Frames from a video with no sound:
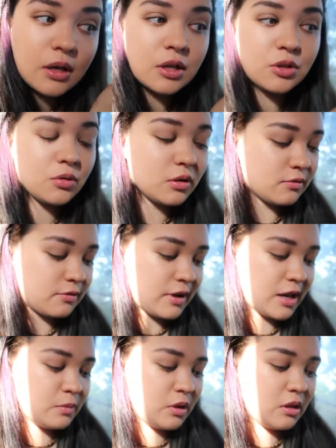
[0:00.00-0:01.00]
And you can
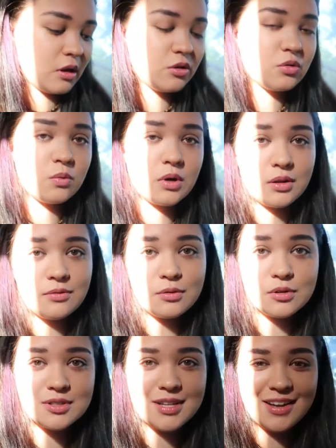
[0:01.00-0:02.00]
find me there
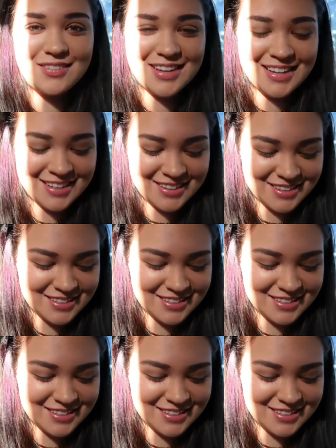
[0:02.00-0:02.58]
24/7.